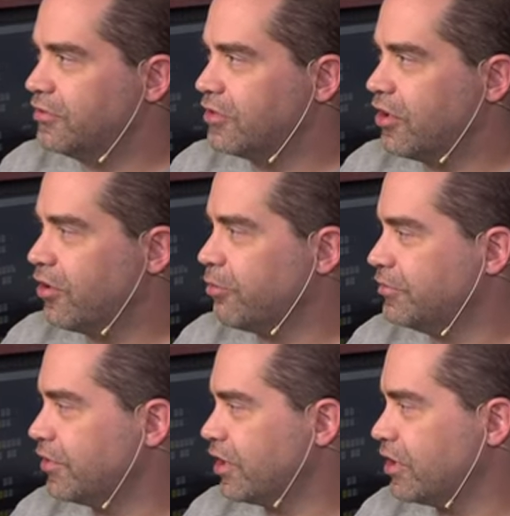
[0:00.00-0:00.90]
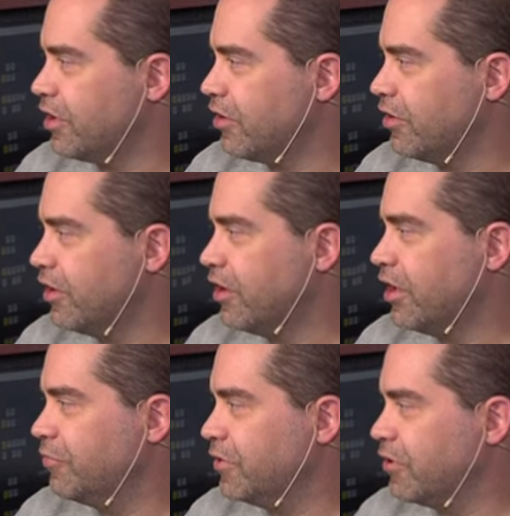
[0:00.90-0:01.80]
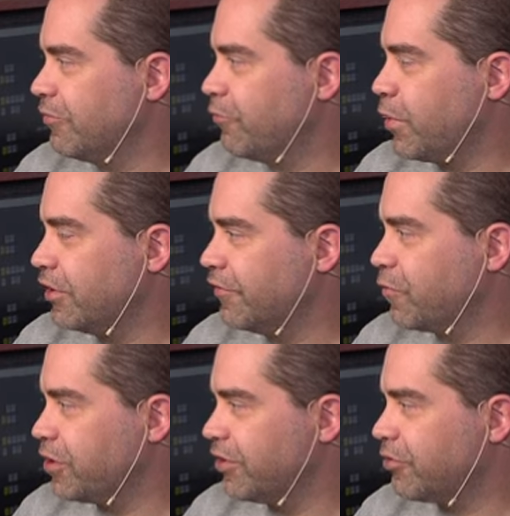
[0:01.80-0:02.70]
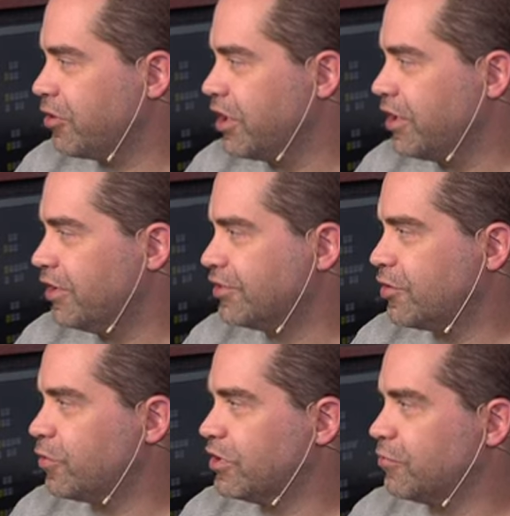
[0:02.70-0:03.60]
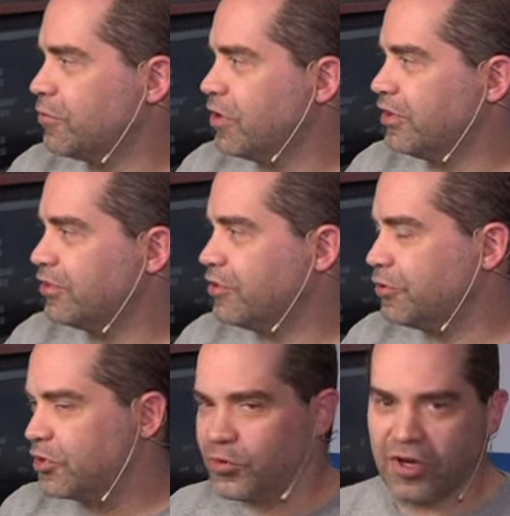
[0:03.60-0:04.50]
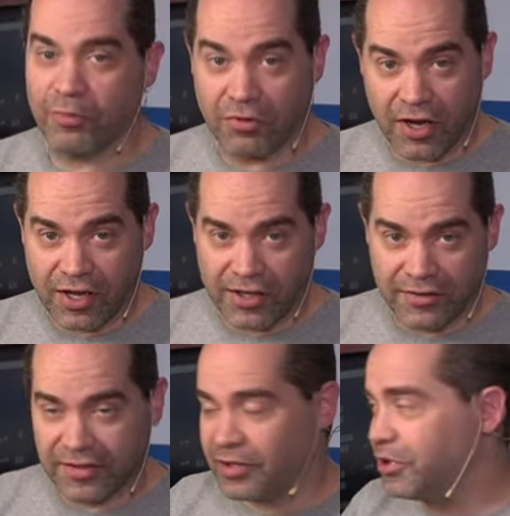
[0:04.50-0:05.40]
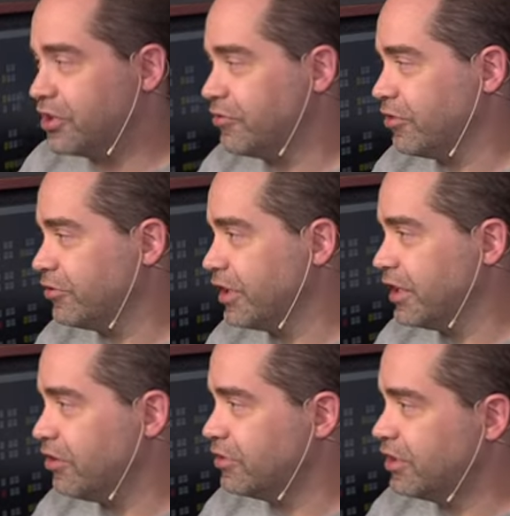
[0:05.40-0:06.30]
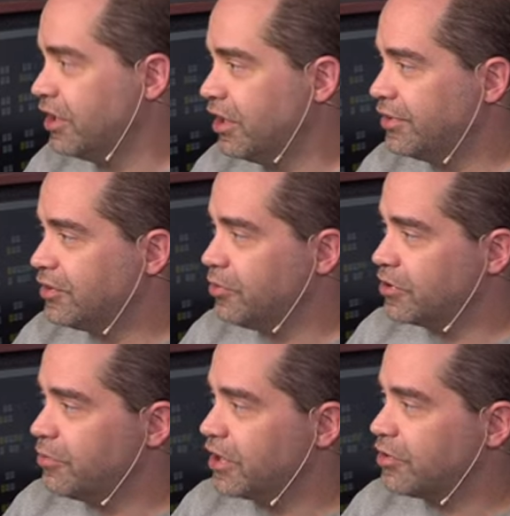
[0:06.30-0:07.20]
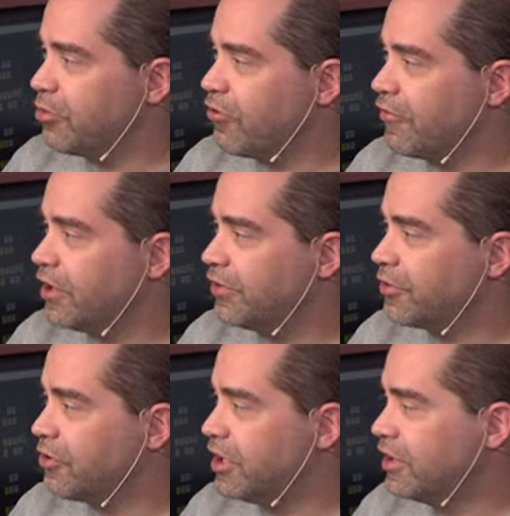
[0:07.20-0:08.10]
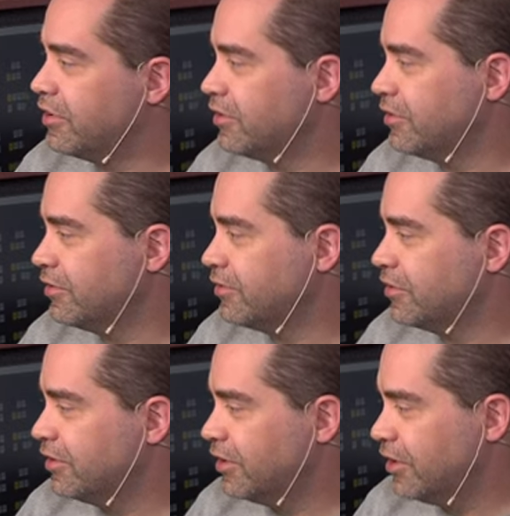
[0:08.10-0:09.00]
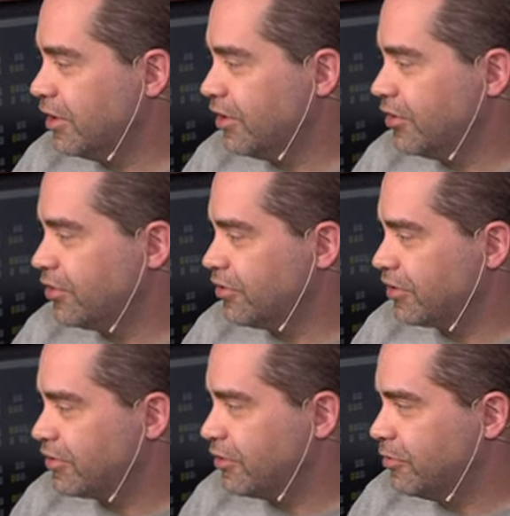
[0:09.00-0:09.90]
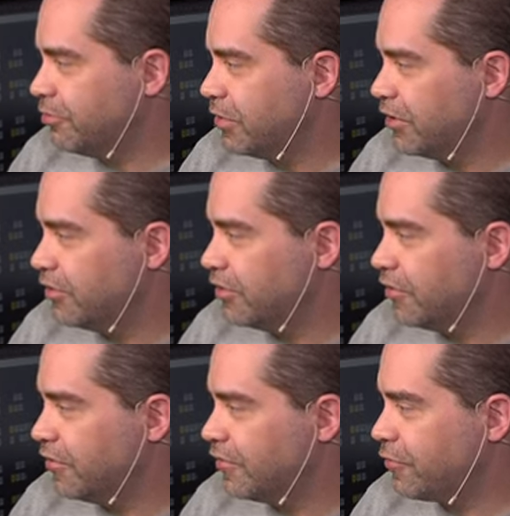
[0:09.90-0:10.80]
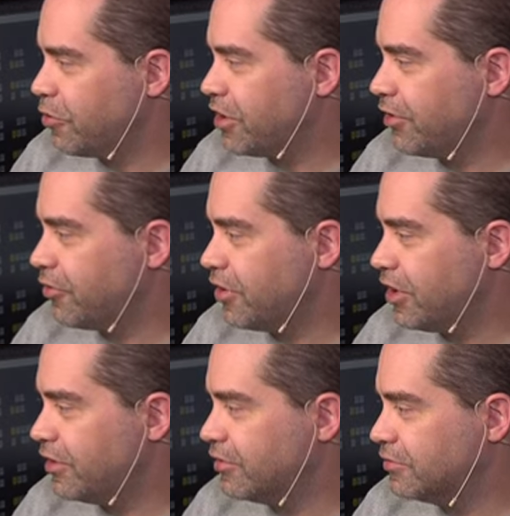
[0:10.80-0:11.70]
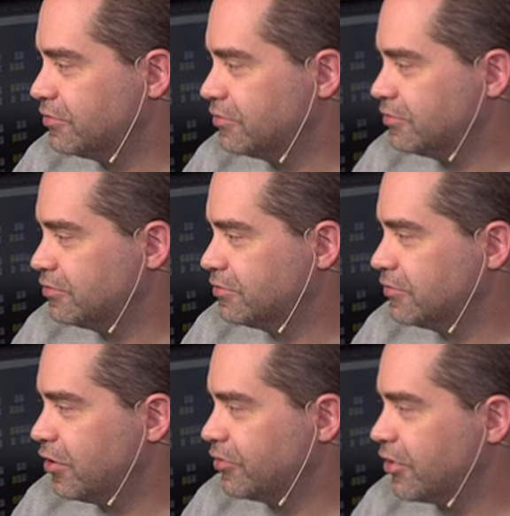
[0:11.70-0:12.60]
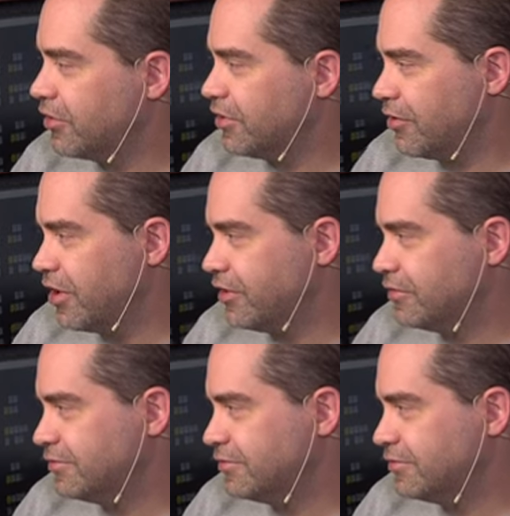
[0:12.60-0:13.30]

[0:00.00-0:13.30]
our thing here. You know, button forty-three is the one that we want to use to apply that particular layout. So I'm going to go back to Profile three, select button forty-three. Oh, sorry, is that right?